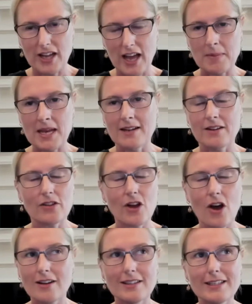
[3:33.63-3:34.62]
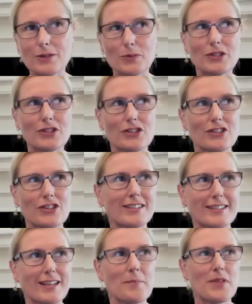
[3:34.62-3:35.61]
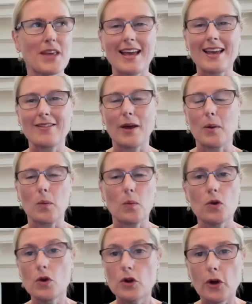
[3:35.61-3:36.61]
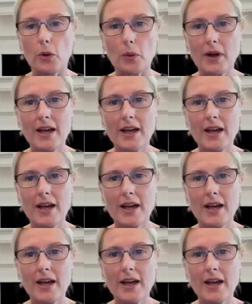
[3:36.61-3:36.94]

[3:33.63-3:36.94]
I mean, college was just not something that you do